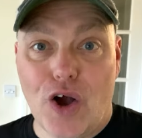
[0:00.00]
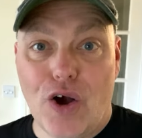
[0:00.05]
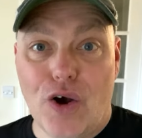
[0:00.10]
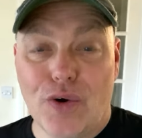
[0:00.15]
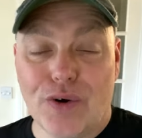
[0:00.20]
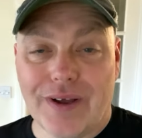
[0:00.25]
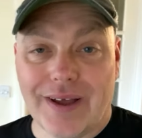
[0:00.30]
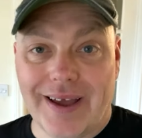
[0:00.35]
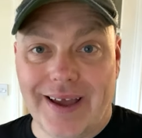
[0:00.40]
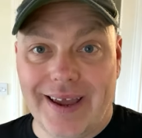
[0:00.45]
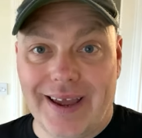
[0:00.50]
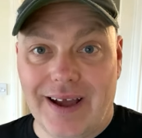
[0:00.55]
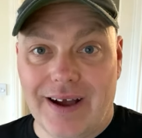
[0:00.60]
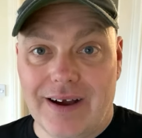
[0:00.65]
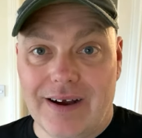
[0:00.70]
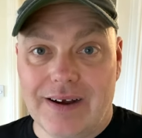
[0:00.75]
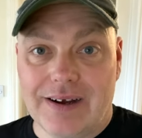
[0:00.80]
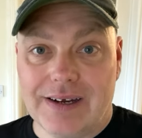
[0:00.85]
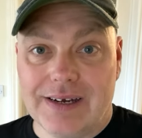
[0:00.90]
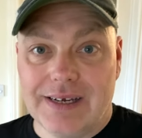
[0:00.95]
Okay,
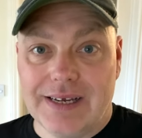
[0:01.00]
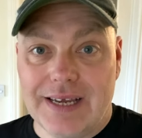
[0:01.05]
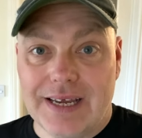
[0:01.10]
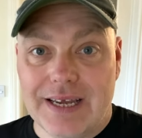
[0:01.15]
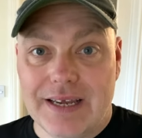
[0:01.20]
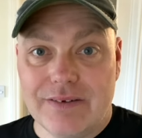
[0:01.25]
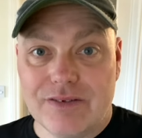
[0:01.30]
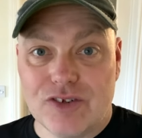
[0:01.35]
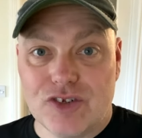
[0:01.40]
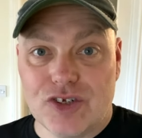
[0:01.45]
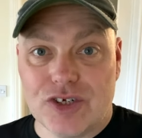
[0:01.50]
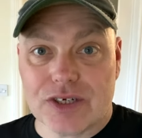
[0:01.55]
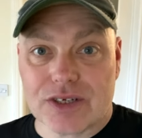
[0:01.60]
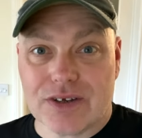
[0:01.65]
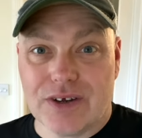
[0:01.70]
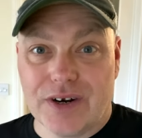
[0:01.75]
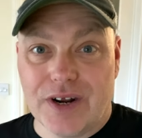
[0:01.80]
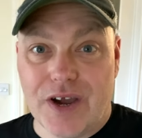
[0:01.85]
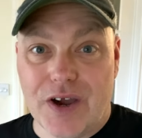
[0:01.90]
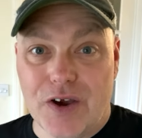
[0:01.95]
I just
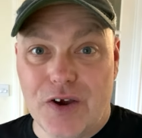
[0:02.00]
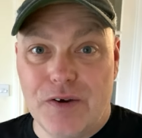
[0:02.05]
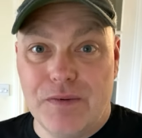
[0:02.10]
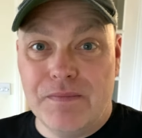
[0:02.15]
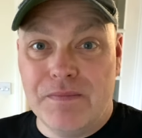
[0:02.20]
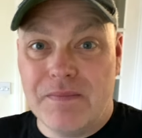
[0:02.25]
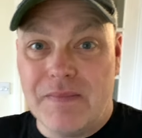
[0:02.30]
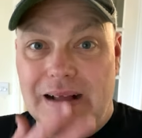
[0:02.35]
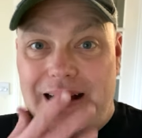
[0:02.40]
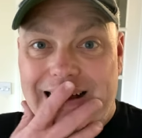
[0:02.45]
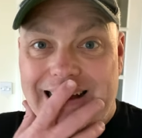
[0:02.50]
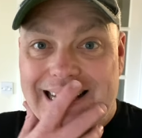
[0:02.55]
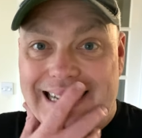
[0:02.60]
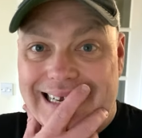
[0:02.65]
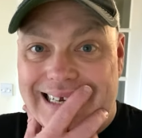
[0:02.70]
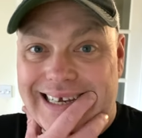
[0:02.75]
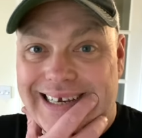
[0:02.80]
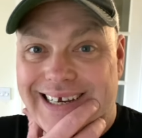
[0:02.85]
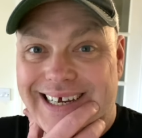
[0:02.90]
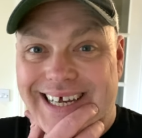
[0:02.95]
got home
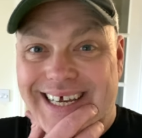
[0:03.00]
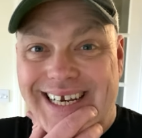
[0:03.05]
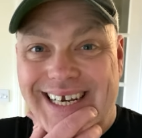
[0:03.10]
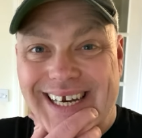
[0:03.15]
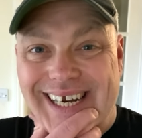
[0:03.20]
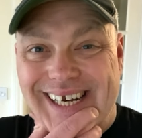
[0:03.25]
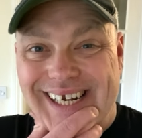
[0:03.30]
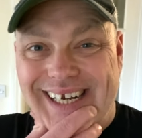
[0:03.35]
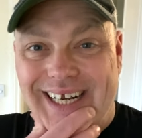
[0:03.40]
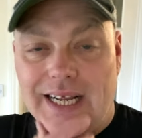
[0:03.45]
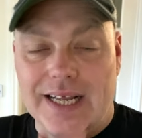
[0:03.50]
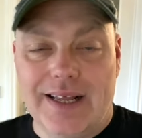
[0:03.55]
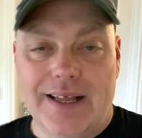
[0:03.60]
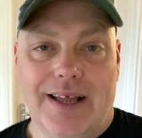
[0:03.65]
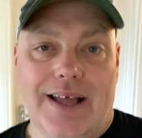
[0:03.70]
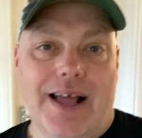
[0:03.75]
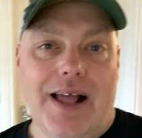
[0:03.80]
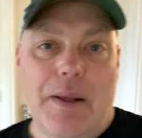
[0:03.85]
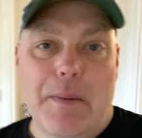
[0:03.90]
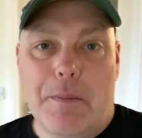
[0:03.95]
and
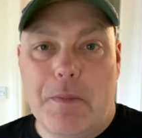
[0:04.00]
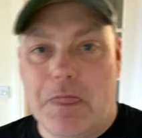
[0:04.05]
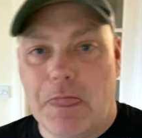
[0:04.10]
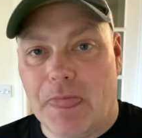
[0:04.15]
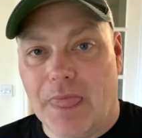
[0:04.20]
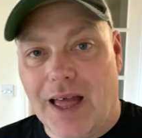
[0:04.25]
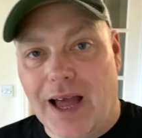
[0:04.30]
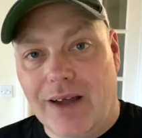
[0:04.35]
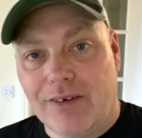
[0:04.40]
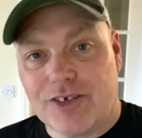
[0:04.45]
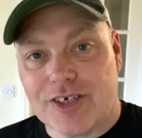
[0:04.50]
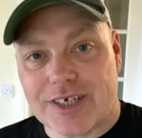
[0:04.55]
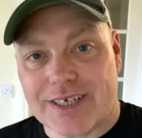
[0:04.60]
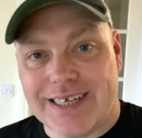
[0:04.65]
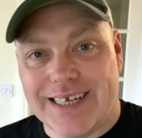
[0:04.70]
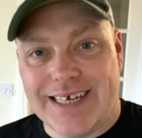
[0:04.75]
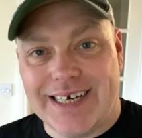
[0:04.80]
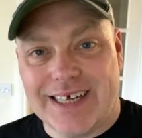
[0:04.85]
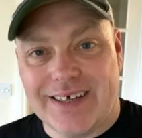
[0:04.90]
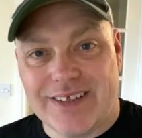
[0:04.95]
I've just
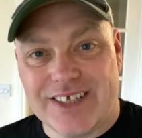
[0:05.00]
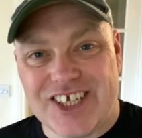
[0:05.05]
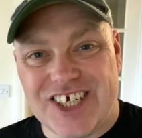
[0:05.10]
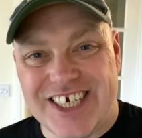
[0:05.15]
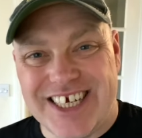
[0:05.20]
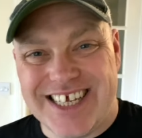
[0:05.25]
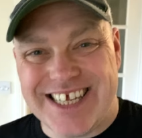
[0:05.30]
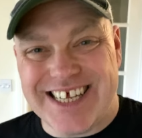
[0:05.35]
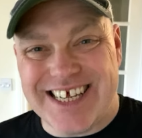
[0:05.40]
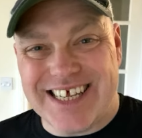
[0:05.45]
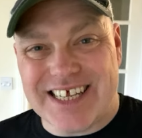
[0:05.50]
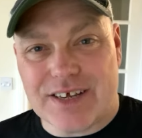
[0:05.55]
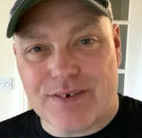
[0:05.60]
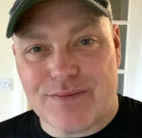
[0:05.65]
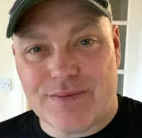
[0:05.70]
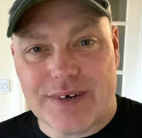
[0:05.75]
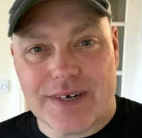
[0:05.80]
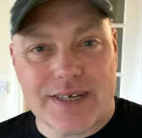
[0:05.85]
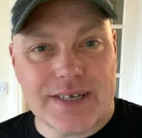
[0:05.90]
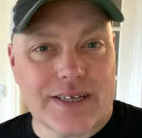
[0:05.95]
laid out the cheeses. I
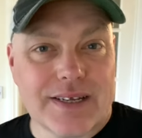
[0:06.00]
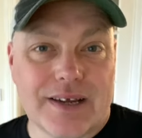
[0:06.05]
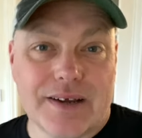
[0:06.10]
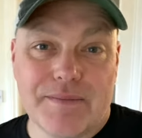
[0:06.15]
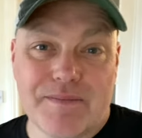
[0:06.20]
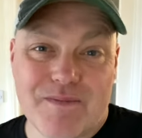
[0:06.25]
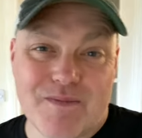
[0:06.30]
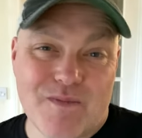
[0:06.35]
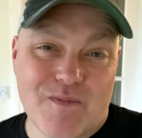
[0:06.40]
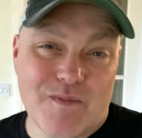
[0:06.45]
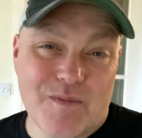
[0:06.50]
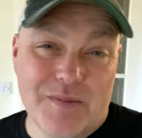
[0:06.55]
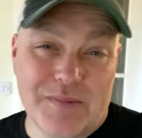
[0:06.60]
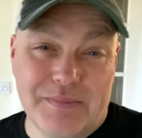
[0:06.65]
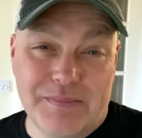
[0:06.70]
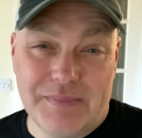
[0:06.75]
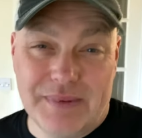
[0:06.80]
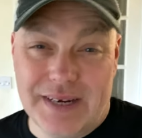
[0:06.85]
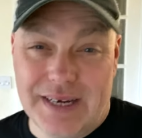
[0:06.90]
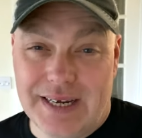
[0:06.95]
realized I
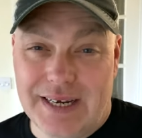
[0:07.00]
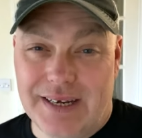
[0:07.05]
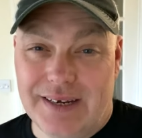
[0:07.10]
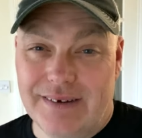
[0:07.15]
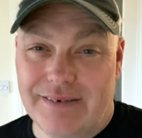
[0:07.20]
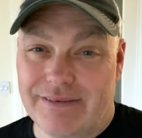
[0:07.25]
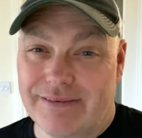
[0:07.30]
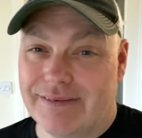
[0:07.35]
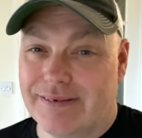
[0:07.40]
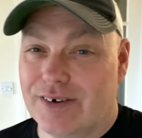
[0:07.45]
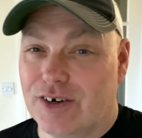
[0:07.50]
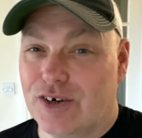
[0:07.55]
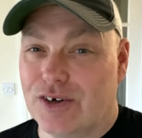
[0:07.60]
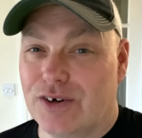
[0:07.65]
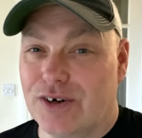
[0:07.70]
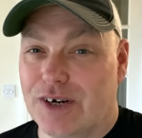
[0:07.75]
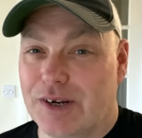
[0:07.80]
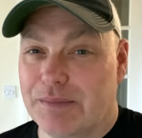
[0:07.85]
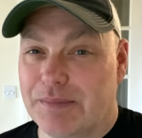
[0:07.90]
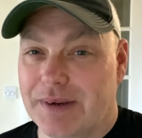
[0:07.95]
may have
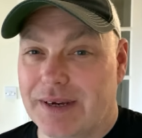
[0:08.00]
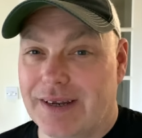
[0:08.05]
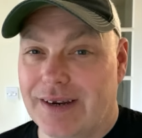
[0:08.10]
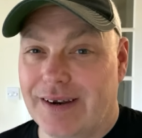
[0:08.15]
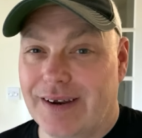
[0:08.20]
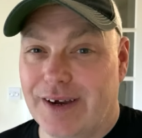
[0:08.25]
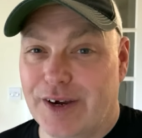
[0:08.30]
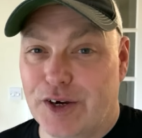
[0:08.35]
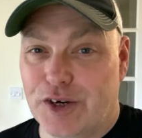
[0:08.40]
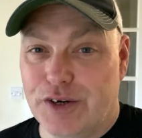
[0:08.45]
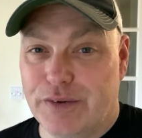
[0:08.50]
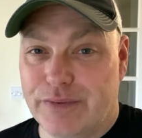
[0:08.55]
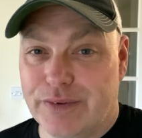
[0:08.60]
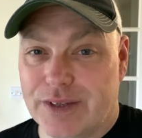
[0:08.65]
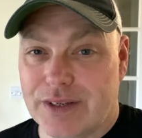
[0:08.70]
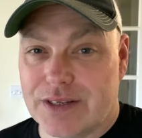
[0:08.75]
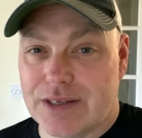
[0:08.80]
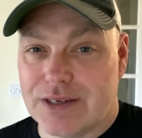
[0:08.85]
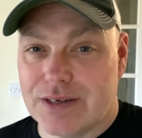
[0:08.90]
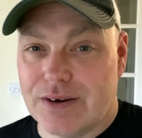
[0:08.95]
gone a bit over
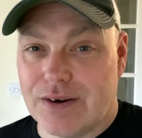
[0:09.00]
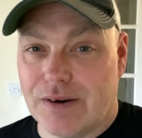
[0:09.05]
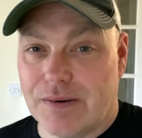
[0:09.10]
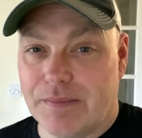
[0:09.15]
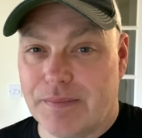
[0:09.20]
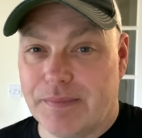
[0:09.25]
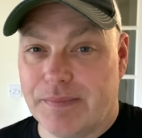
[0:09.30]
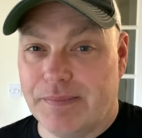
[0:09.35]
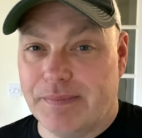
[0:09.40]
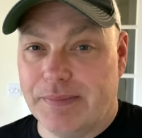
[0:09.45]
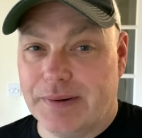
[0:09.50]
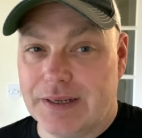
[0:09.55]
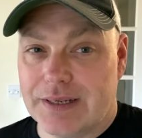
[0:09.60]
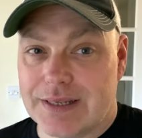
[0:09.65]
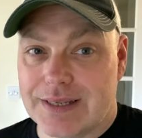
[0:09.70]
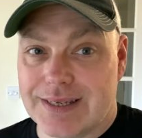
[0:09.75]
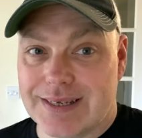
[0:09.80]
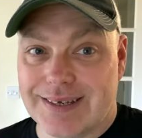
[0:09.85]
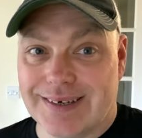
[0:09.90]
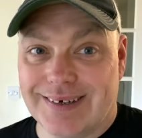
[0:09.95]
the top,
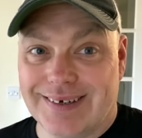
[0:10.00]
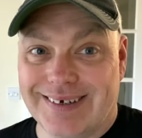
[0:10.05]
but